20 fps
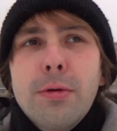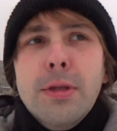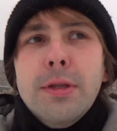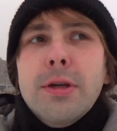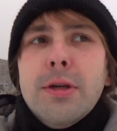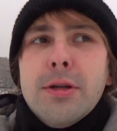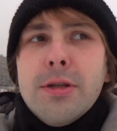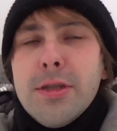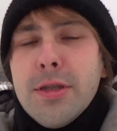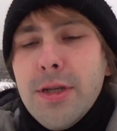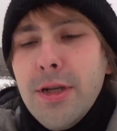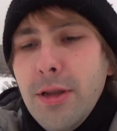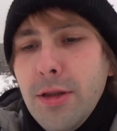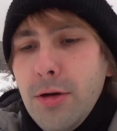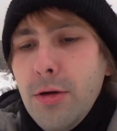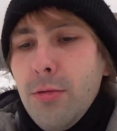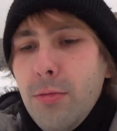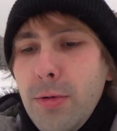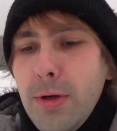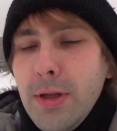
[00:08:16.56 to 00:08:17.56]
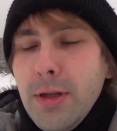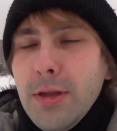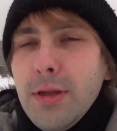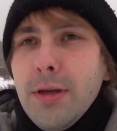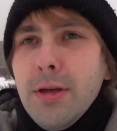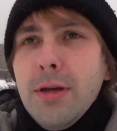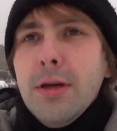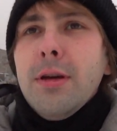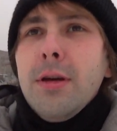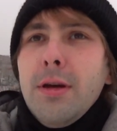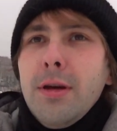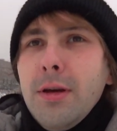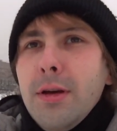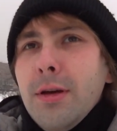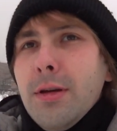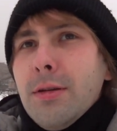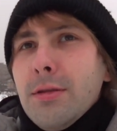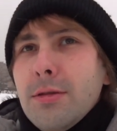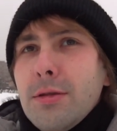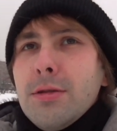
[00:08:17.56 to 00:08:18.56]
there is still no wind,
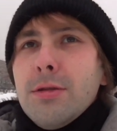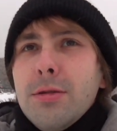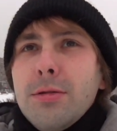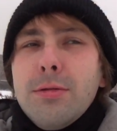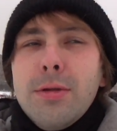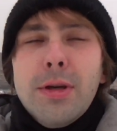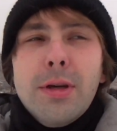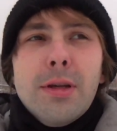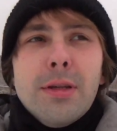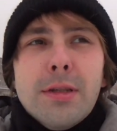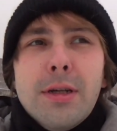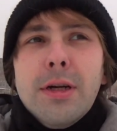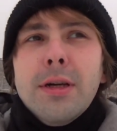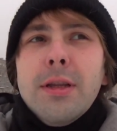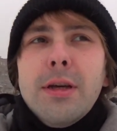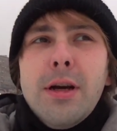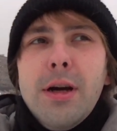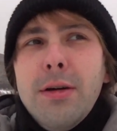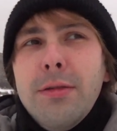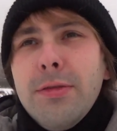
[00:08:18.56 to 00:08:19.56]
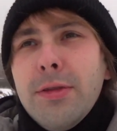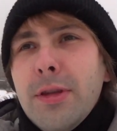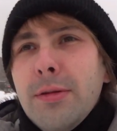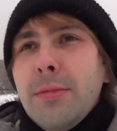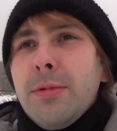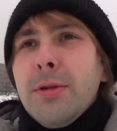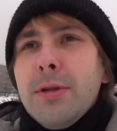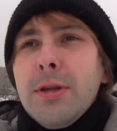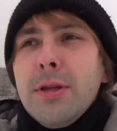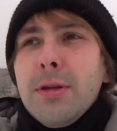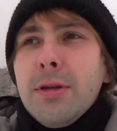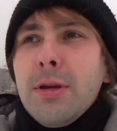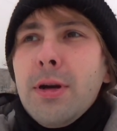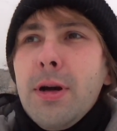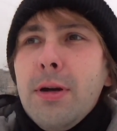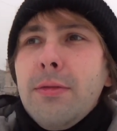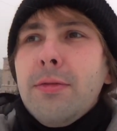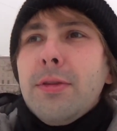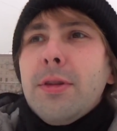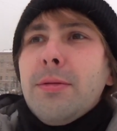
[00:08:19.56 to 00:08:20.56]
so yeah, it's kind of
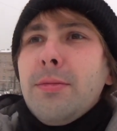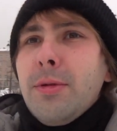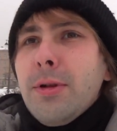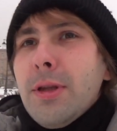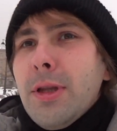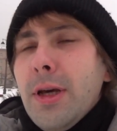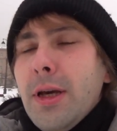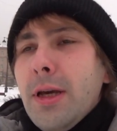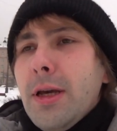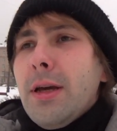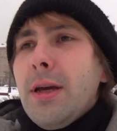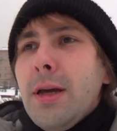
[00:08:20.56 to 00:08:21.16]
comfortable day.